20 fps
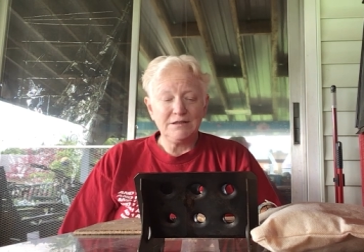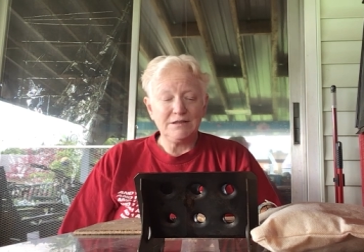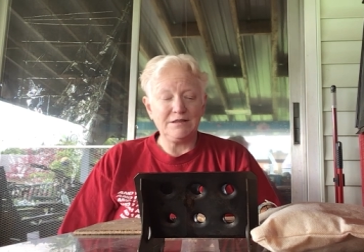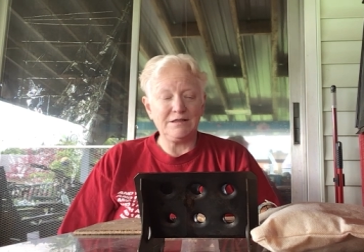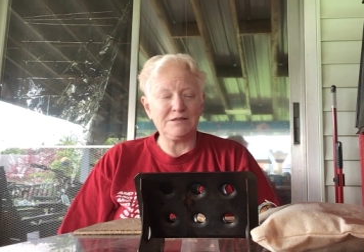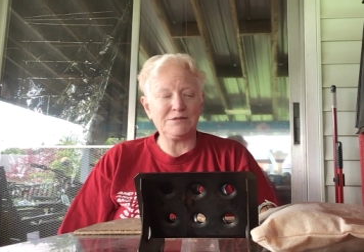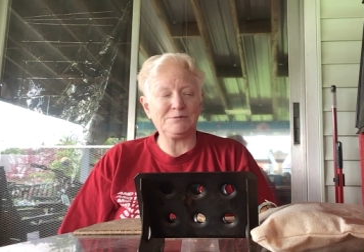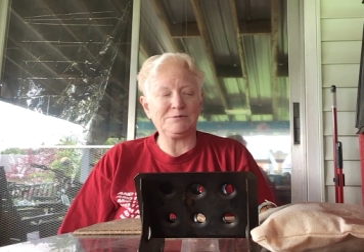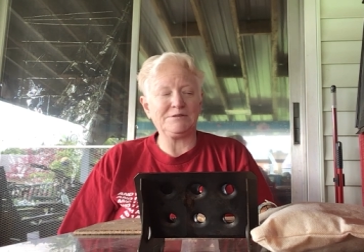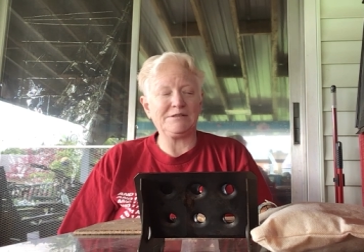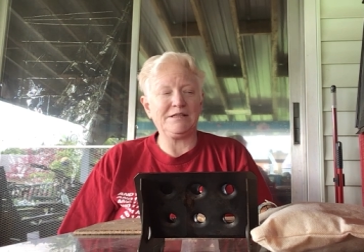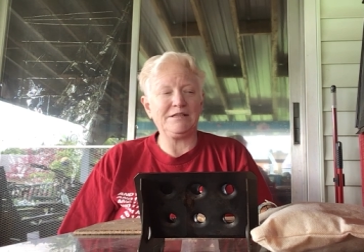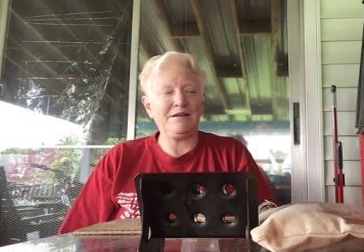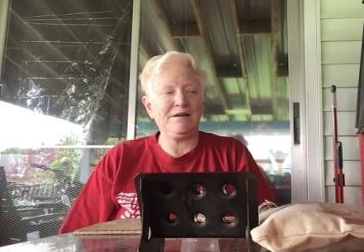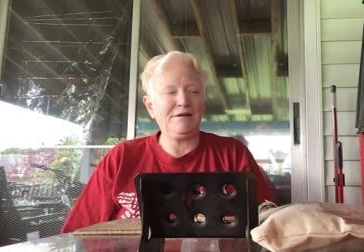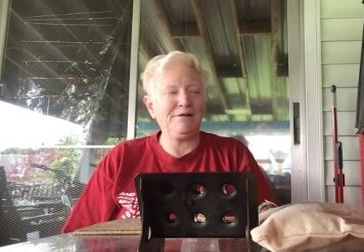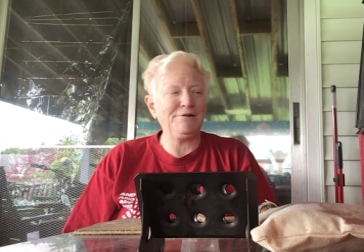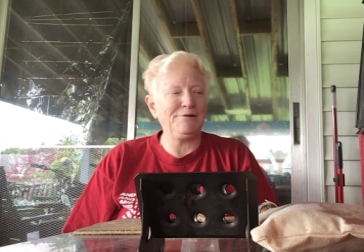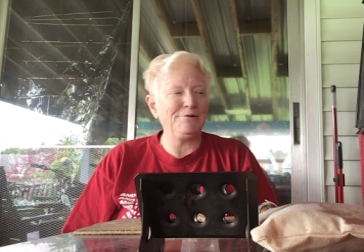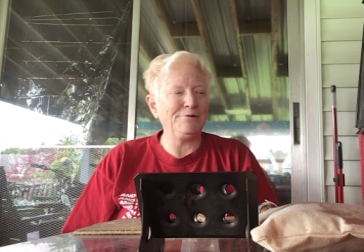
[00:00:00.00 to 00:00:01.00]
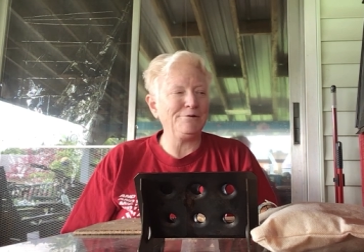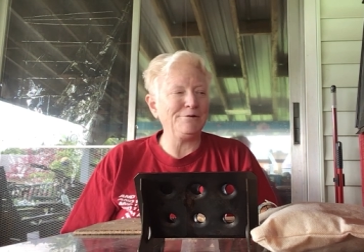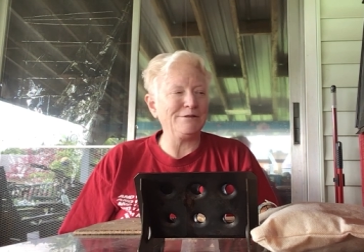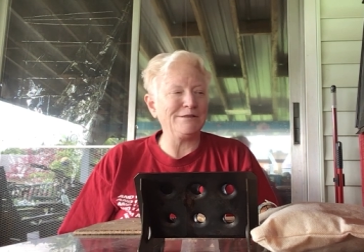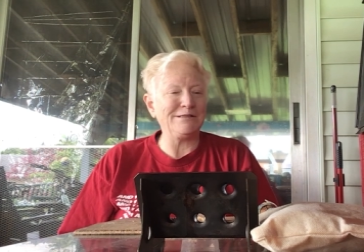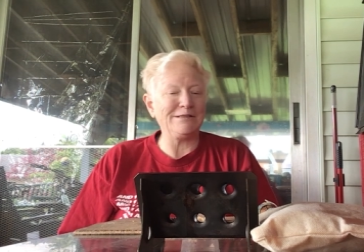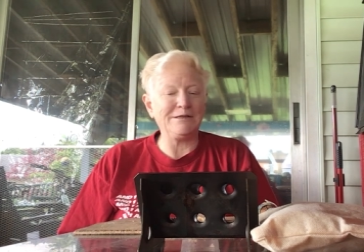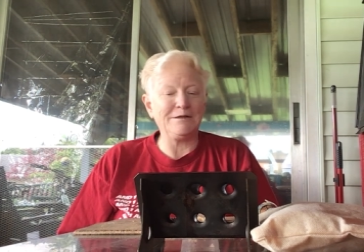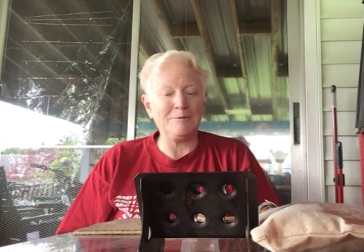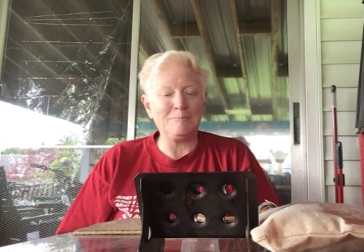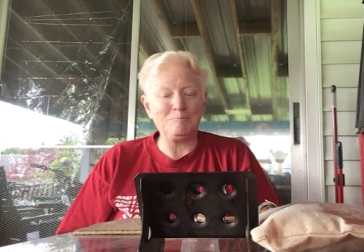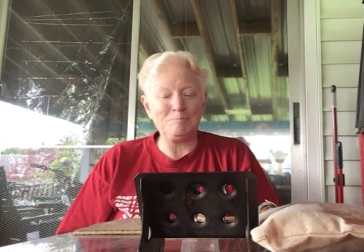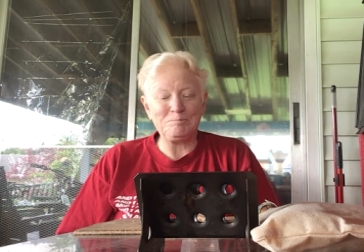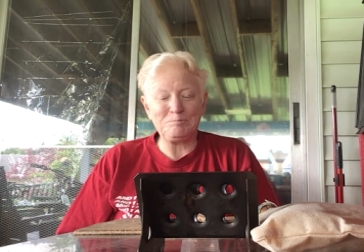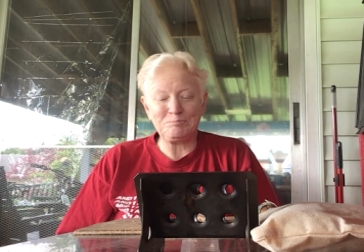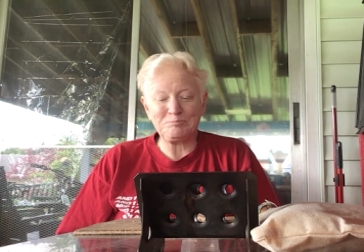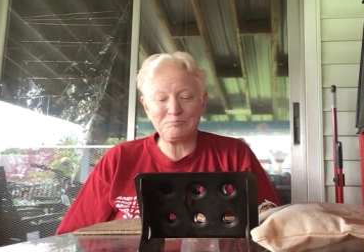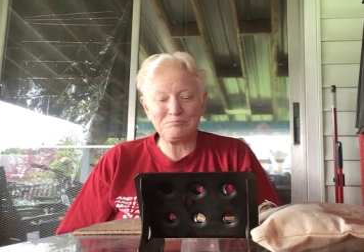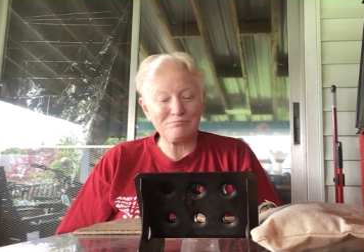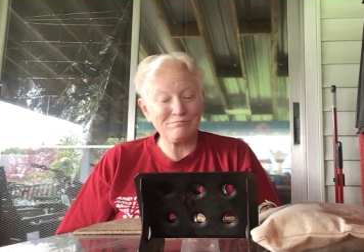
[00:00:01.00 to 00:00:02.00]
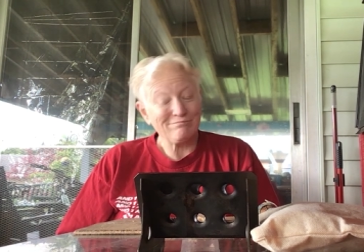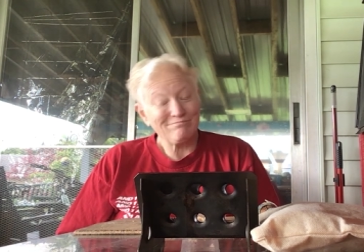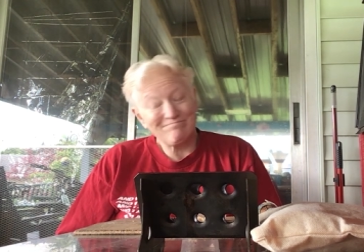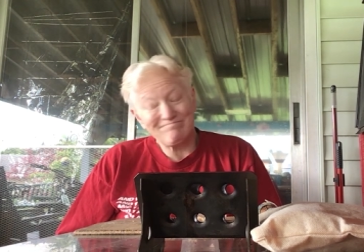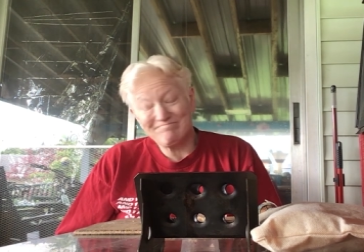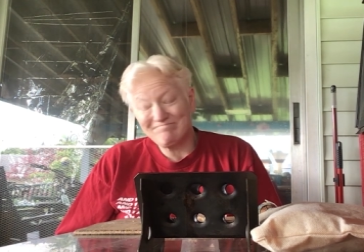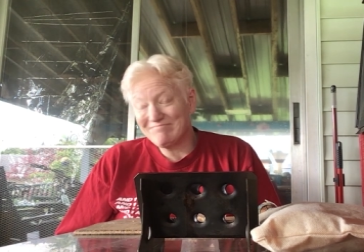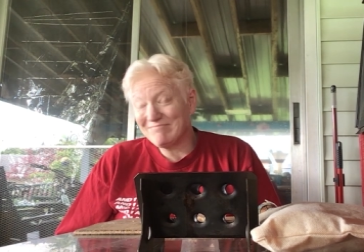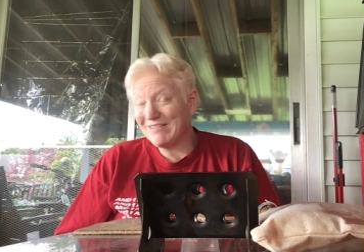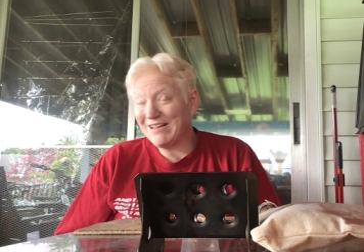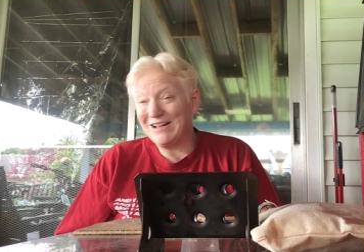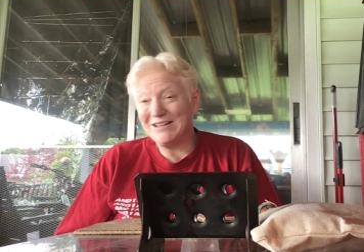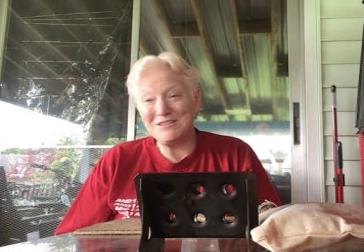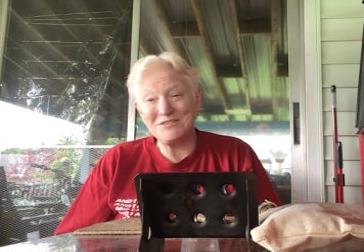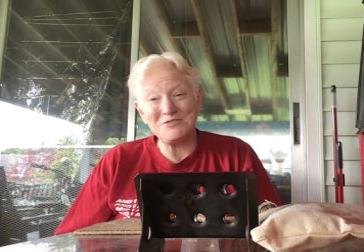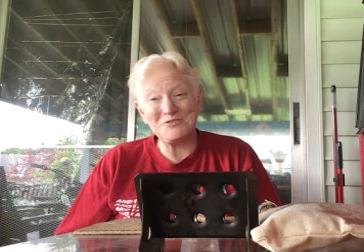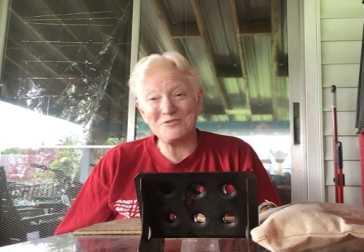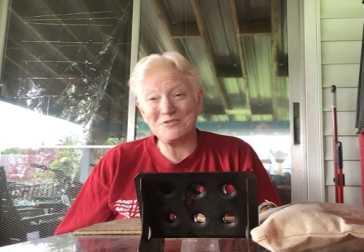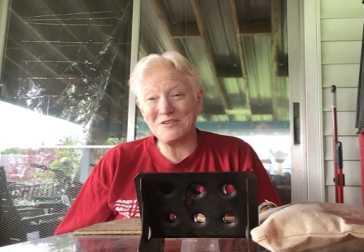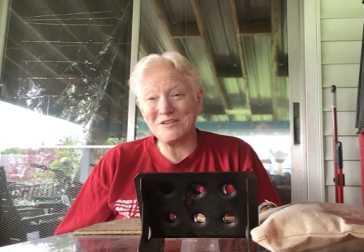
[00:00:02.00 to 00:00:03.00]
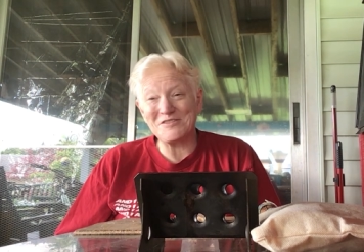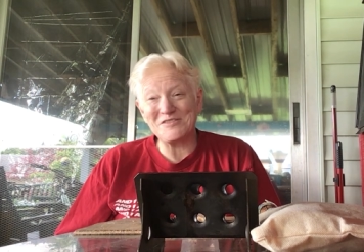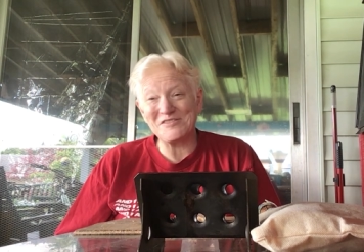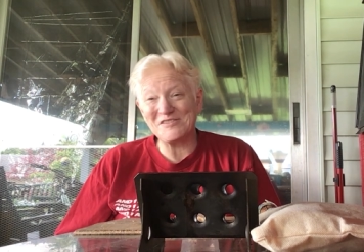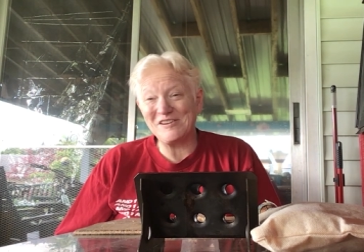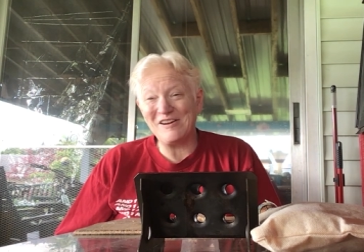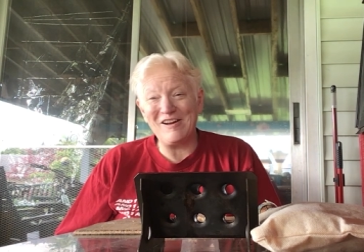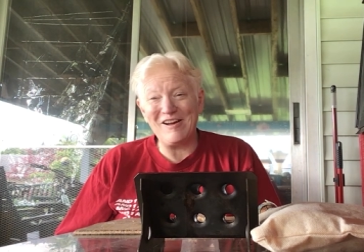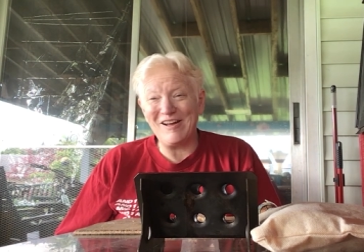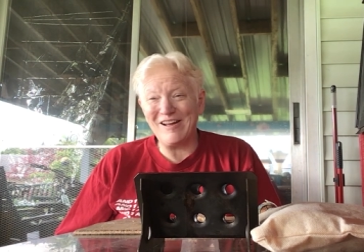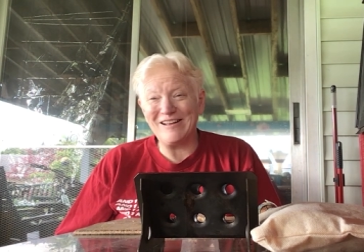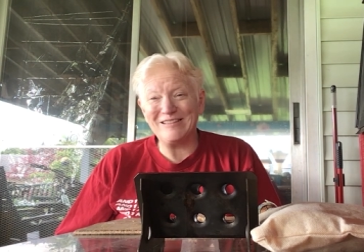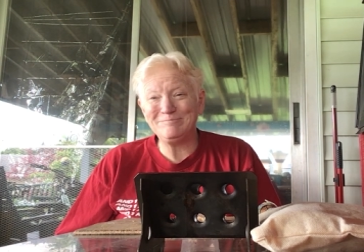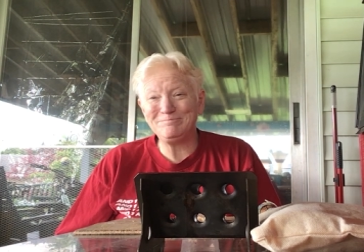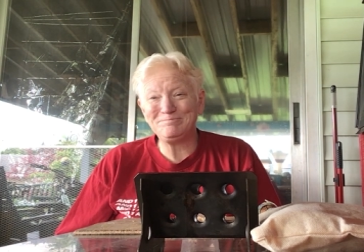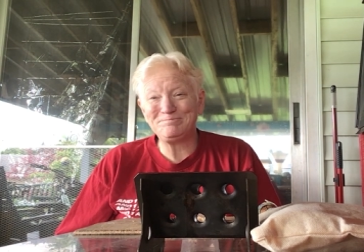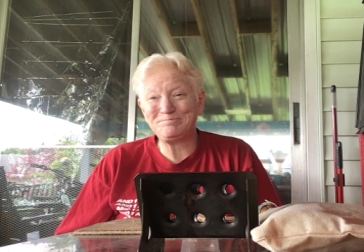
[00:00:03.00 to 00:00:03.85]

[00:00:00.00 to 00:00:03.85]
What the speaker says: that's what they know, and I just trust God,